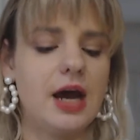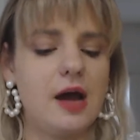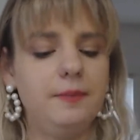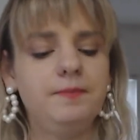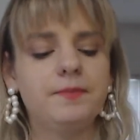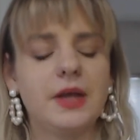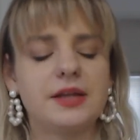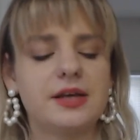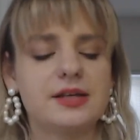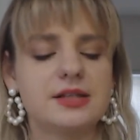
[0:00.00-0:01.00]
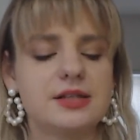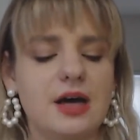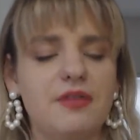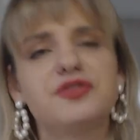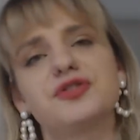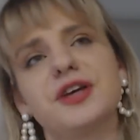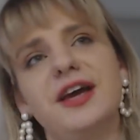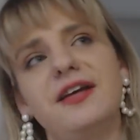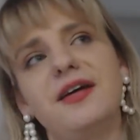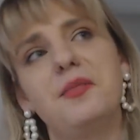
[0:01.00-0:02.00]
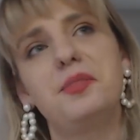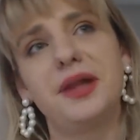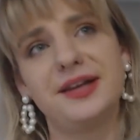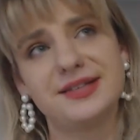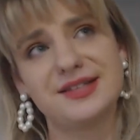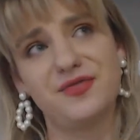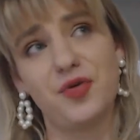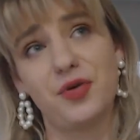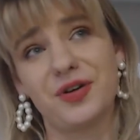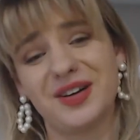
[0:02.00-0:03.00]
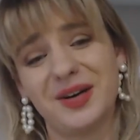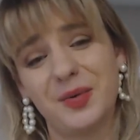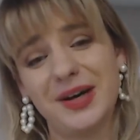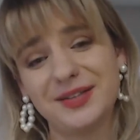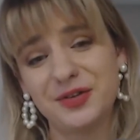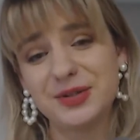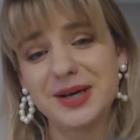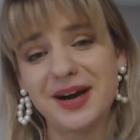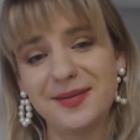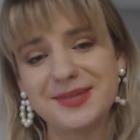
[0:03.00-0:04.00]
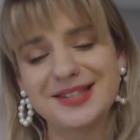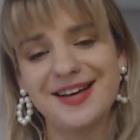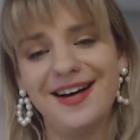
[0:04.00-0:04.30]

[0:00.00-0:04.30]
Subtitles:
And I guess after getting complaints for quite a few times,